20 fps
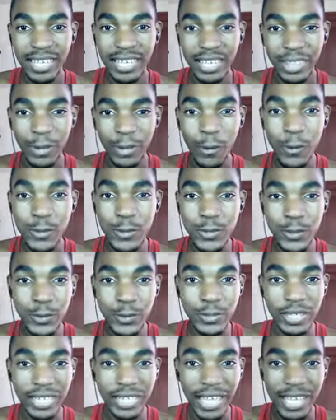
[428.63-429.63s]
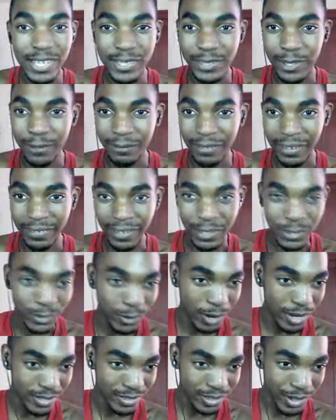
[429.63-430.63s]
Like, they all so delay and stuff like that. It's
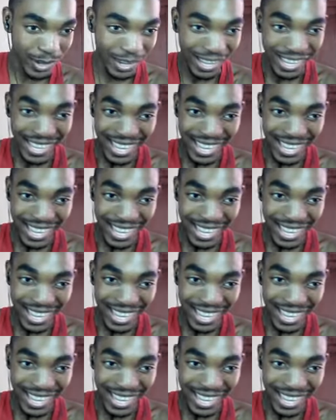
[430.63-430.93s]
crazy.